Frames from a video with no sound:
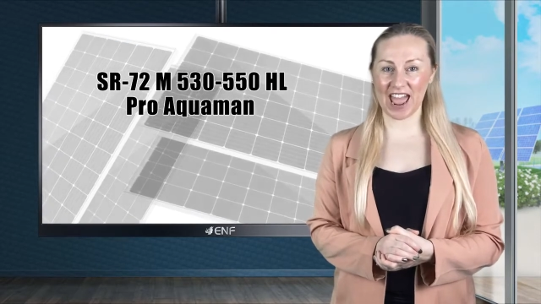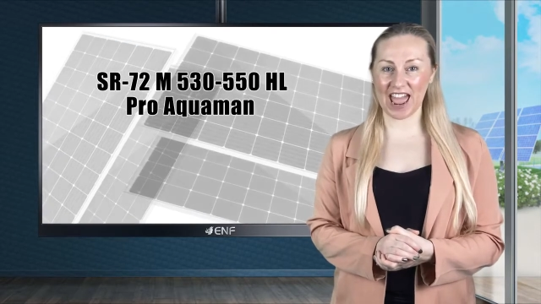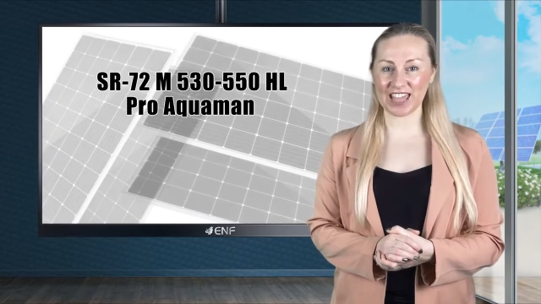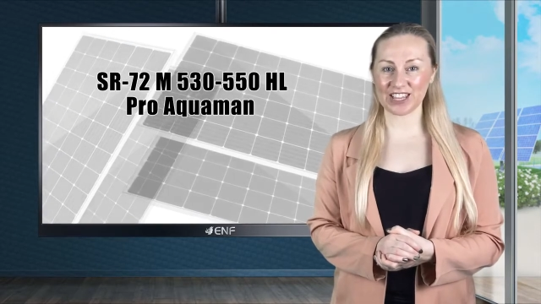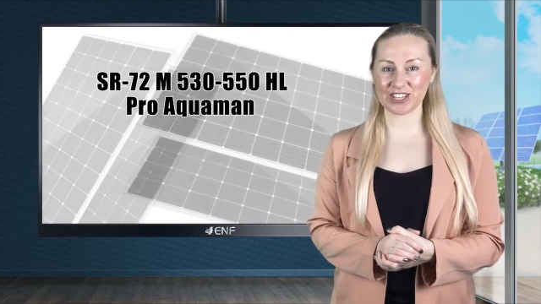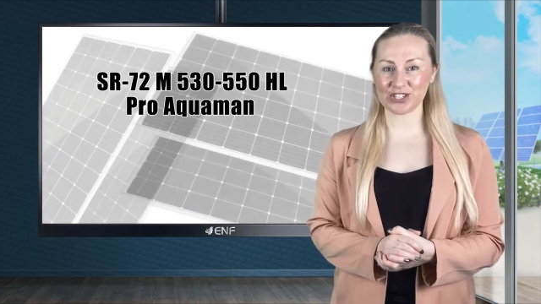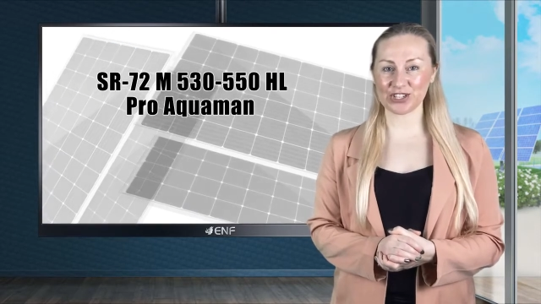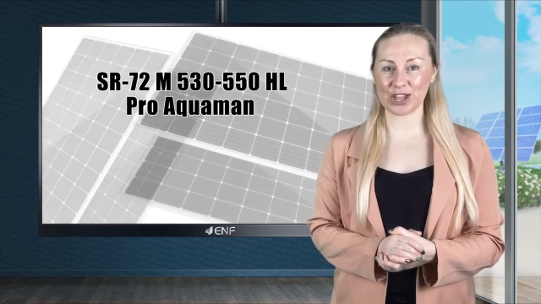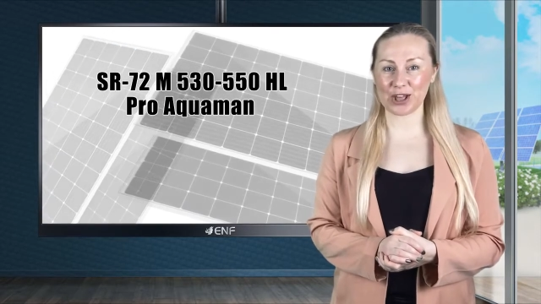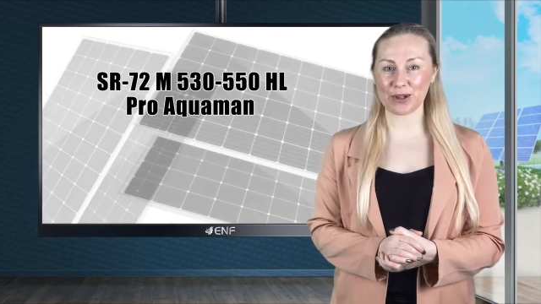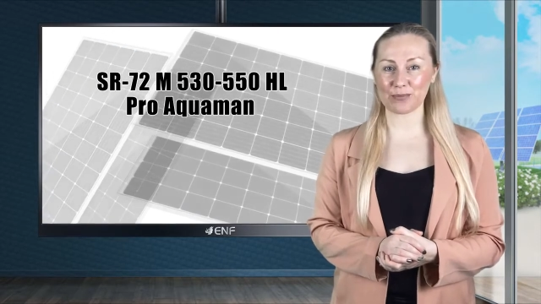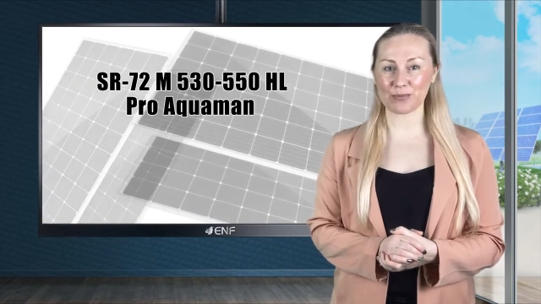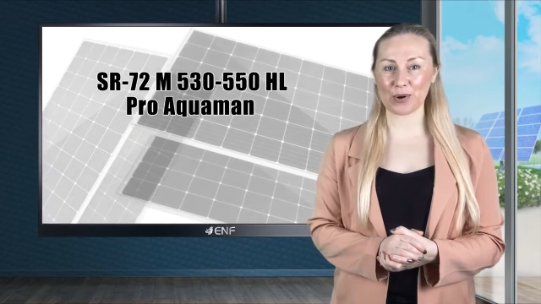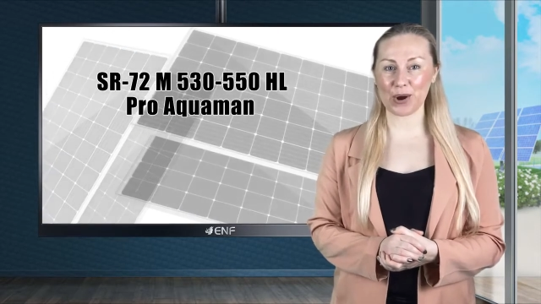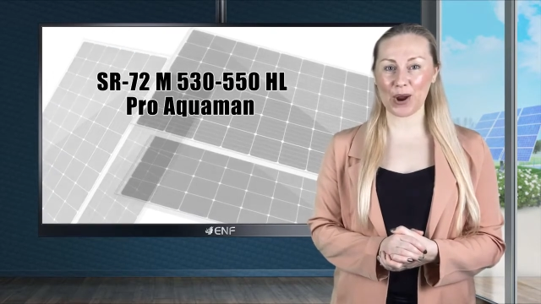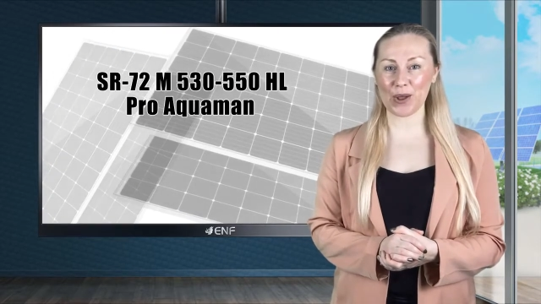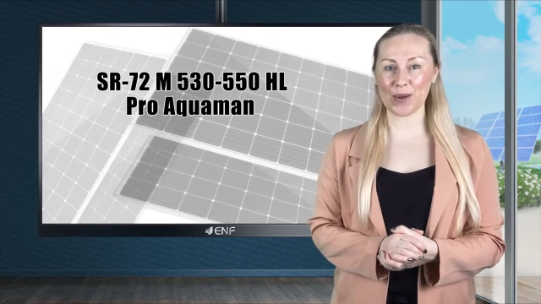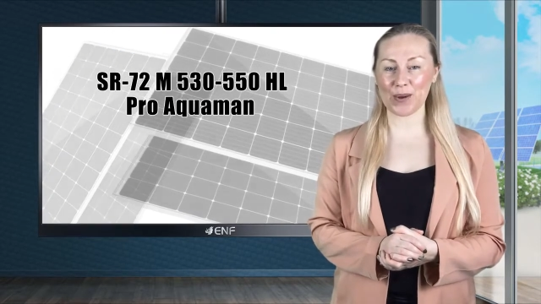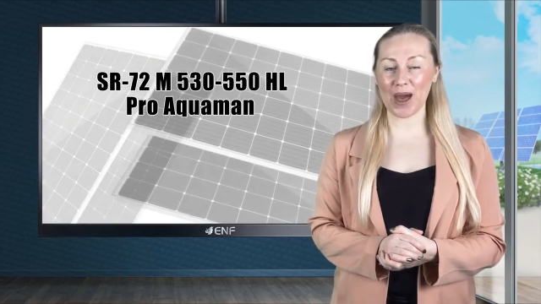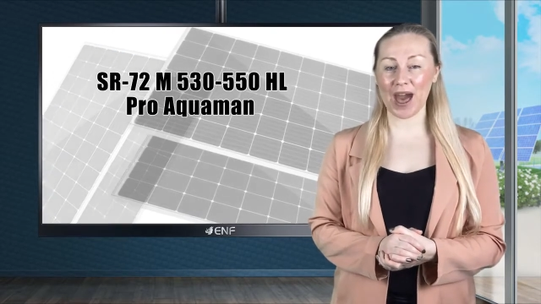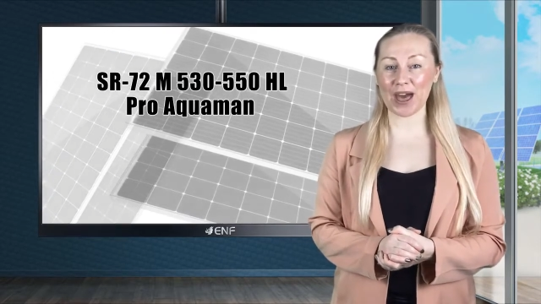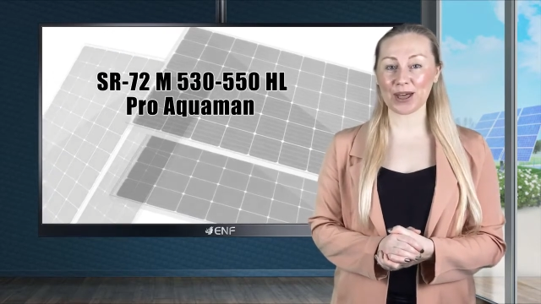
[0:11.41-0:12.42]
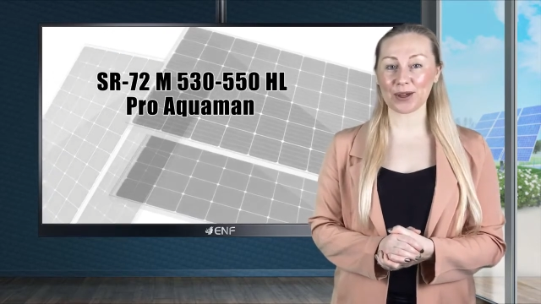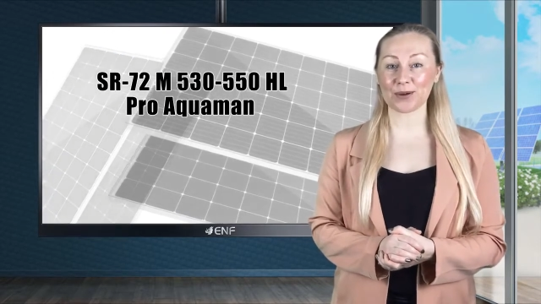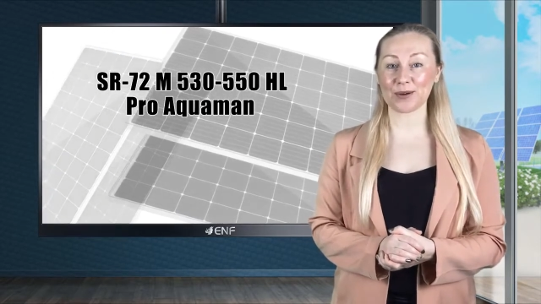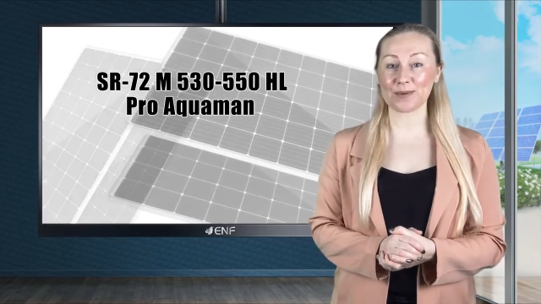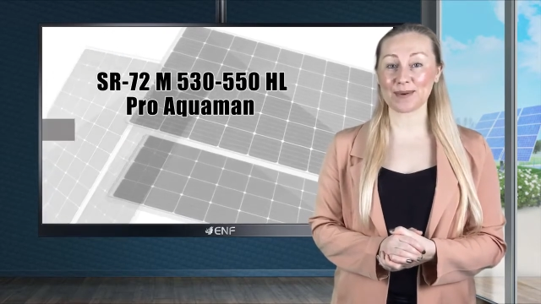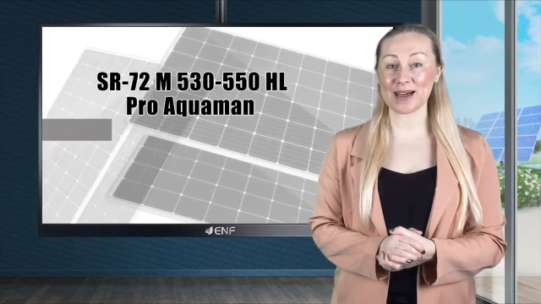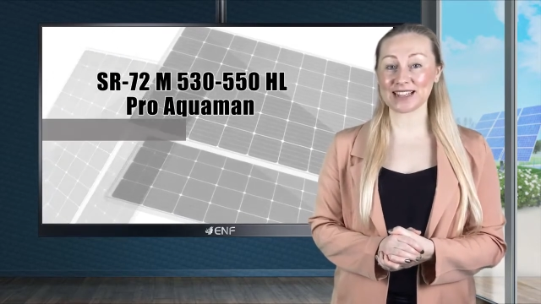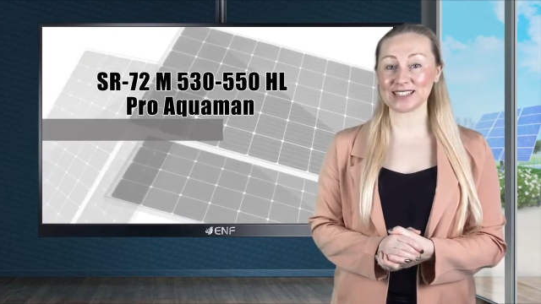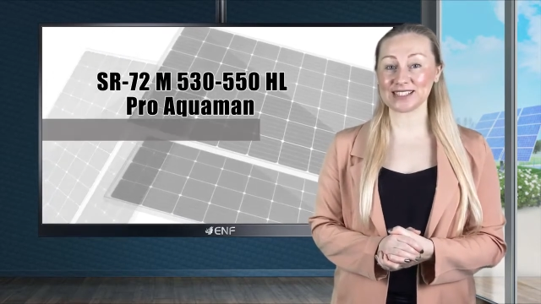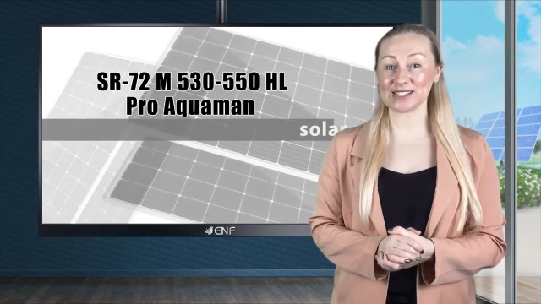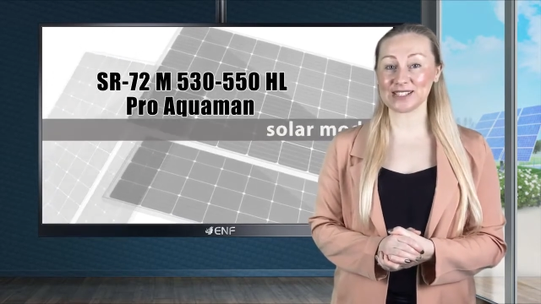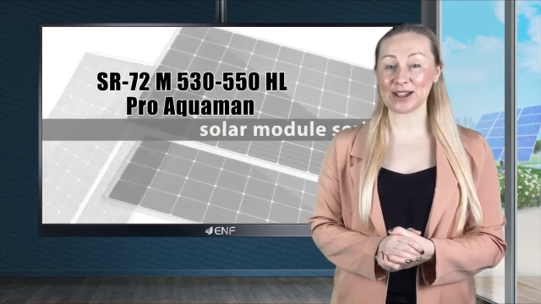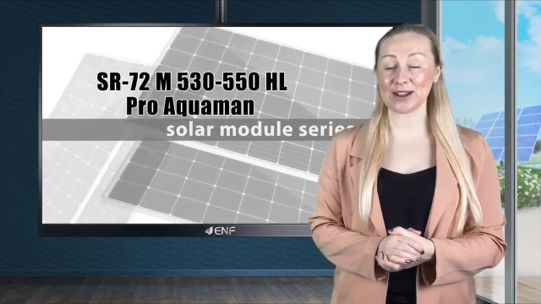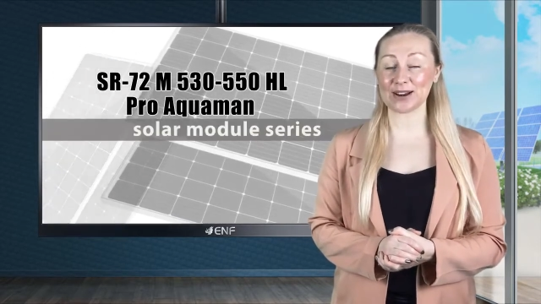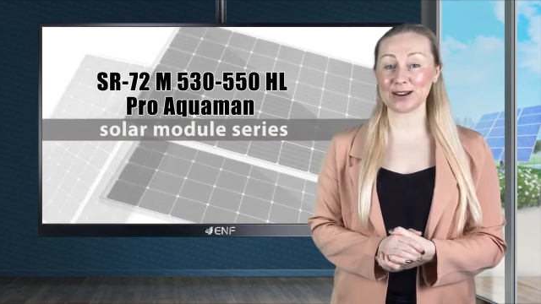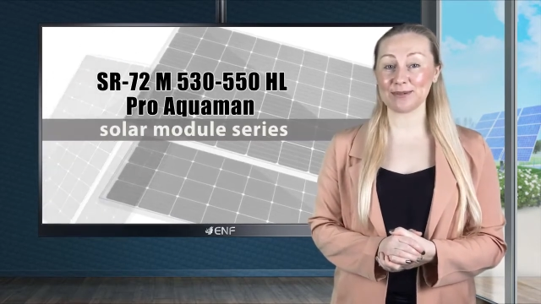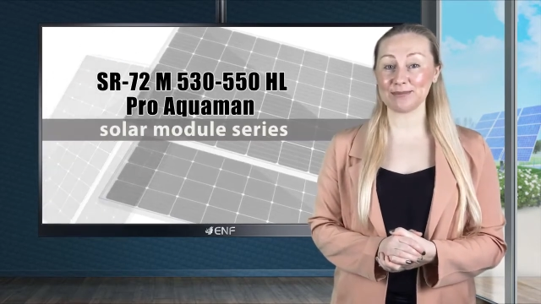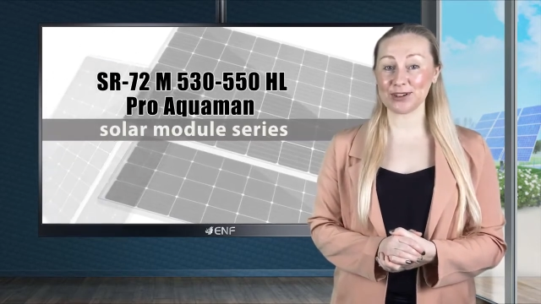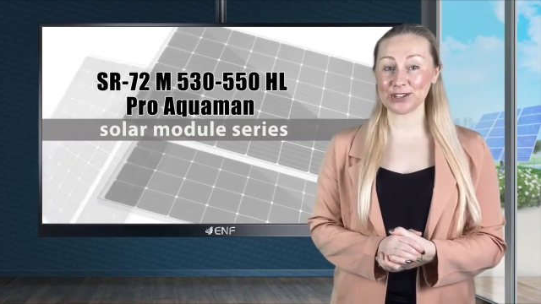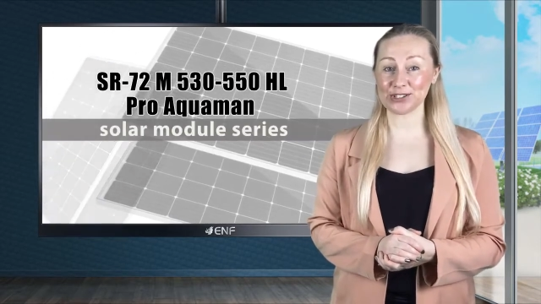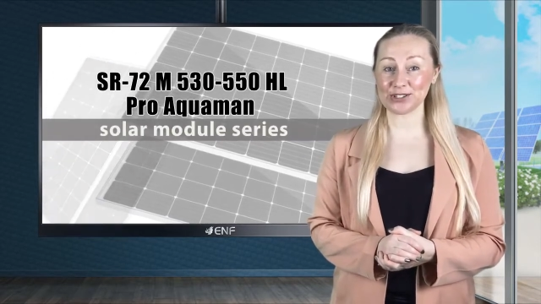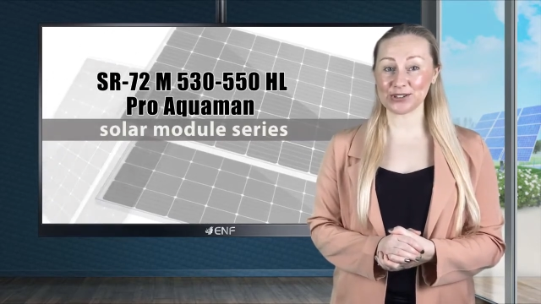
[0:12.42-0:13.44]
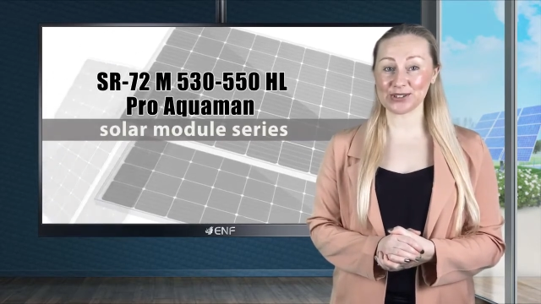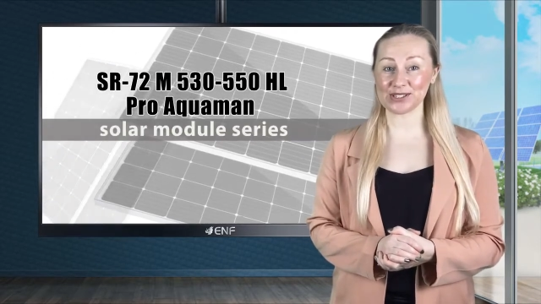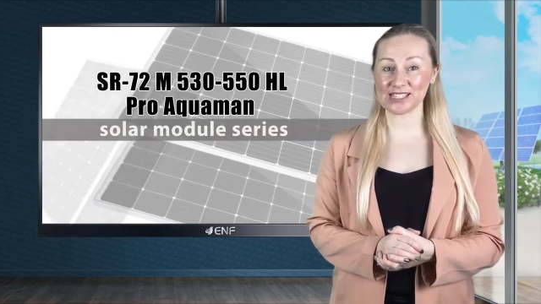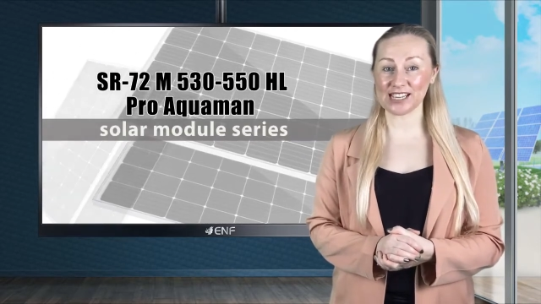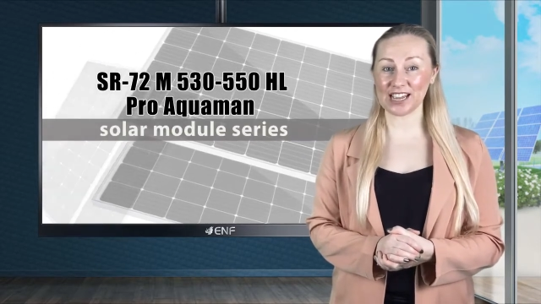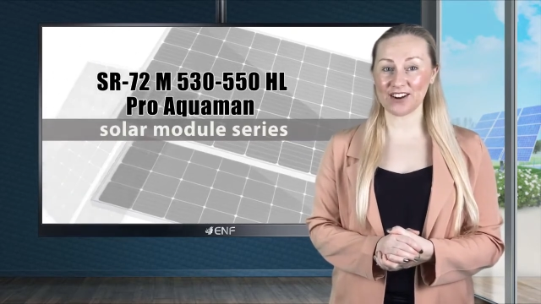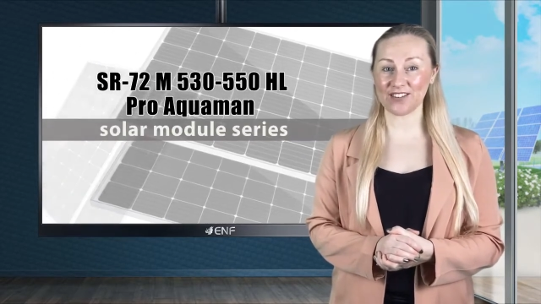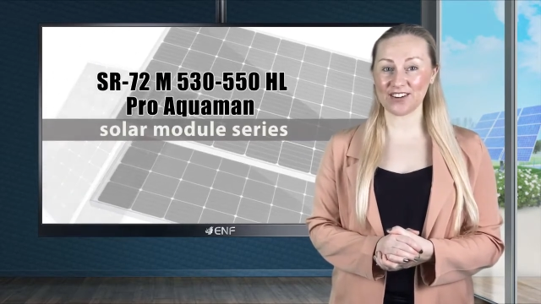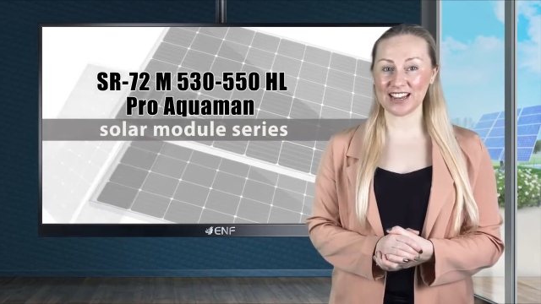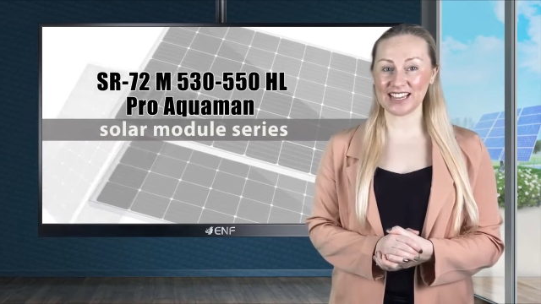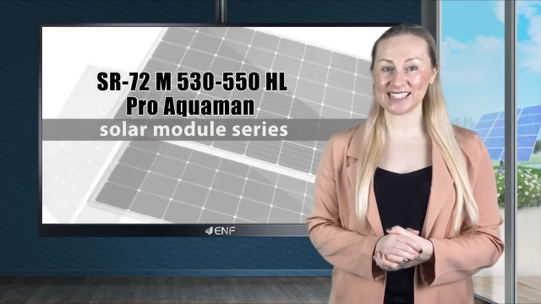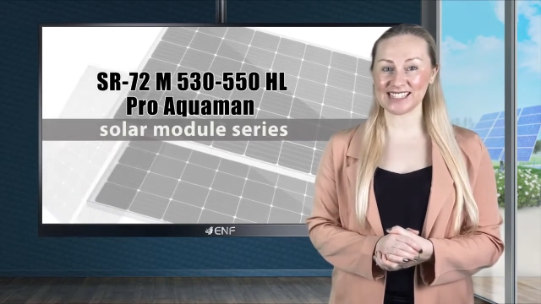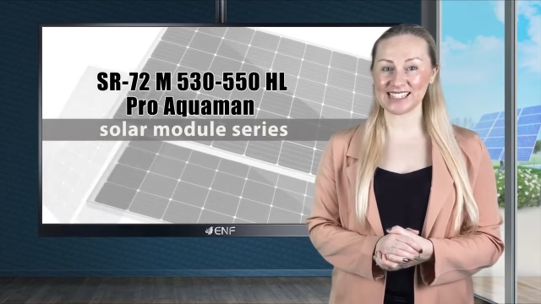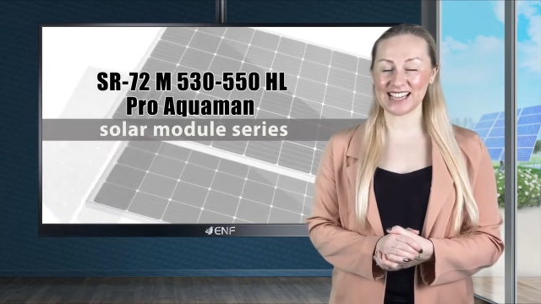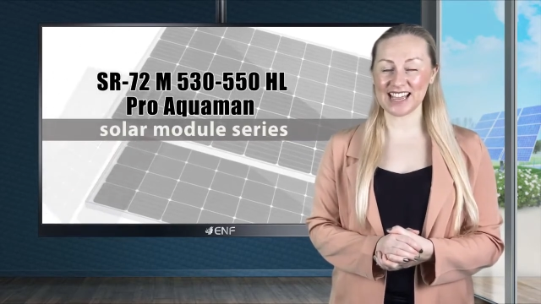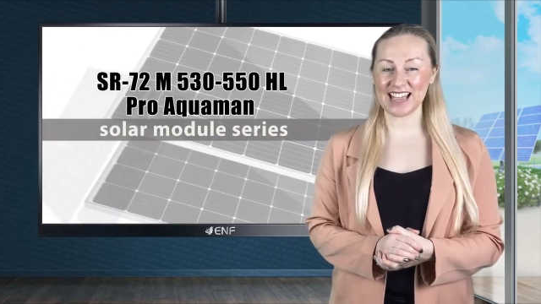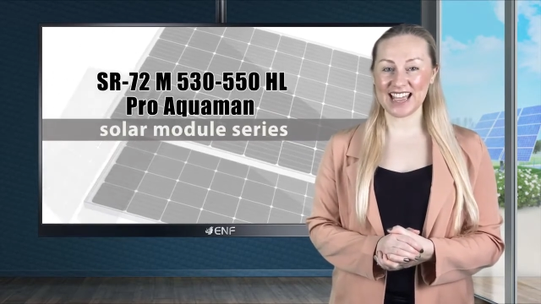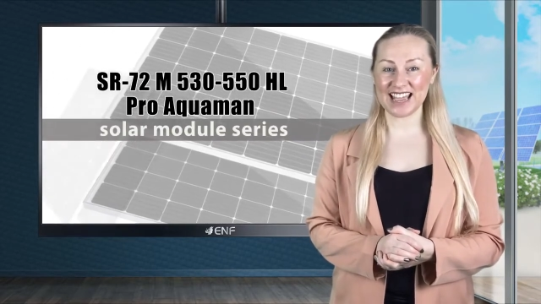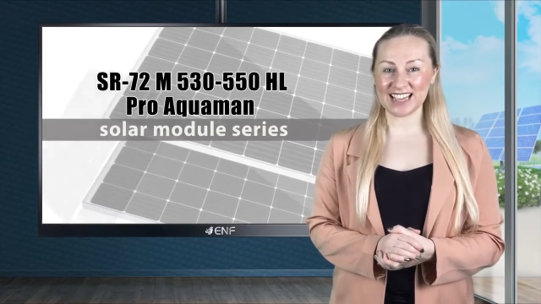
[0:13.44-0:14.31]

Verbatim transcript: HL Pro Aquaman solar module series